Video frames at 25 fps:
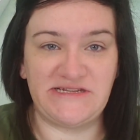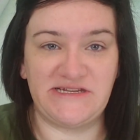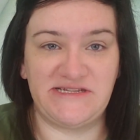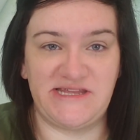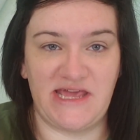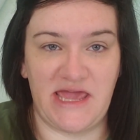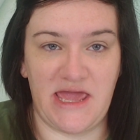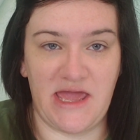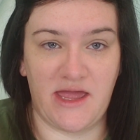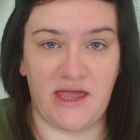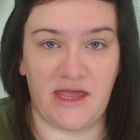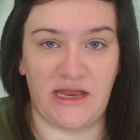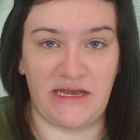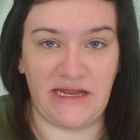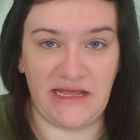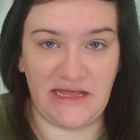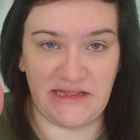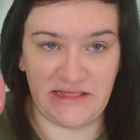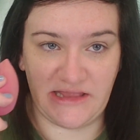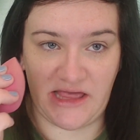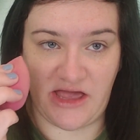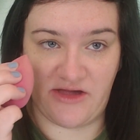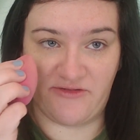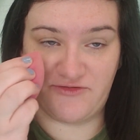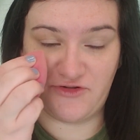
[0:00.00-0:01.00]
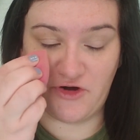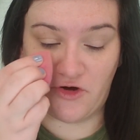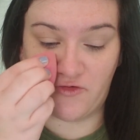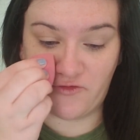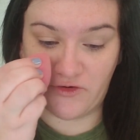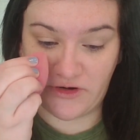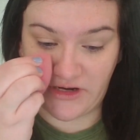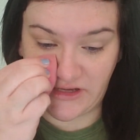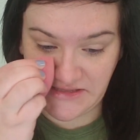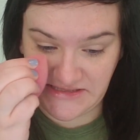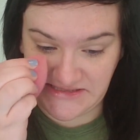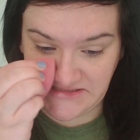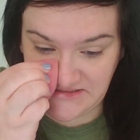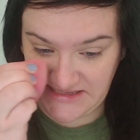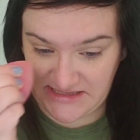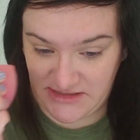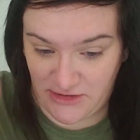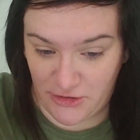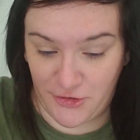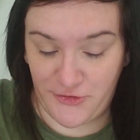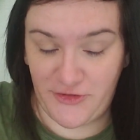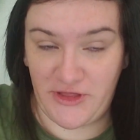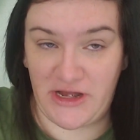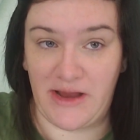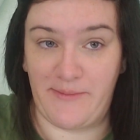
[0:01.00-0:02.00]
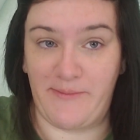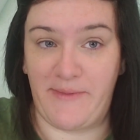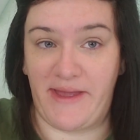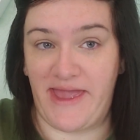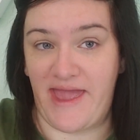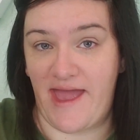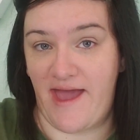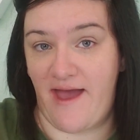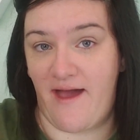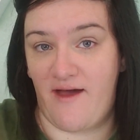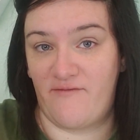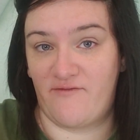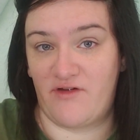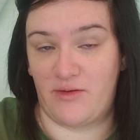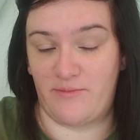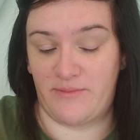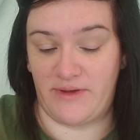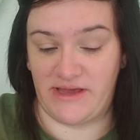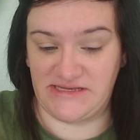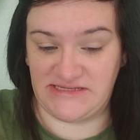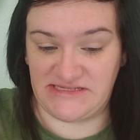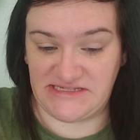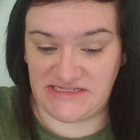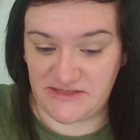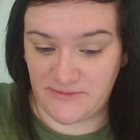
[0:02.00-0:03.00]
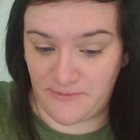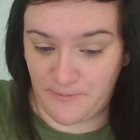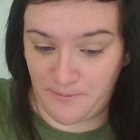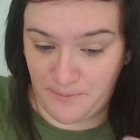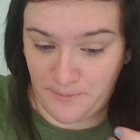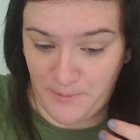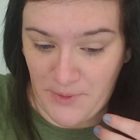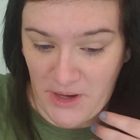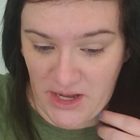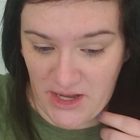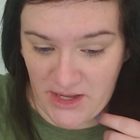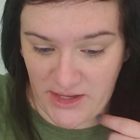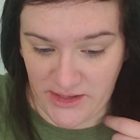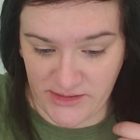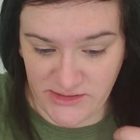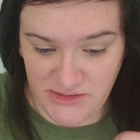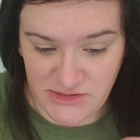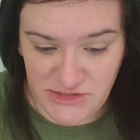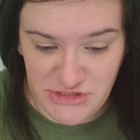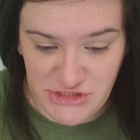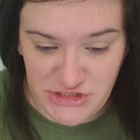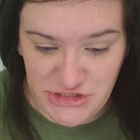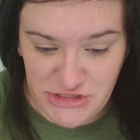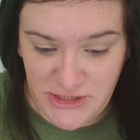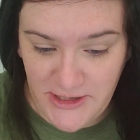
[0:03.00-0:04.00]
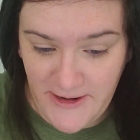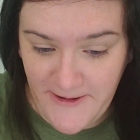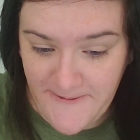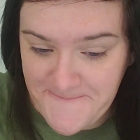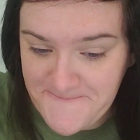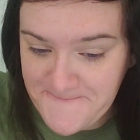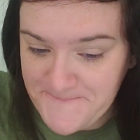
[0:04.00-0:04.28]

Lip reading: to take any leftover concealer that I might have on my sponge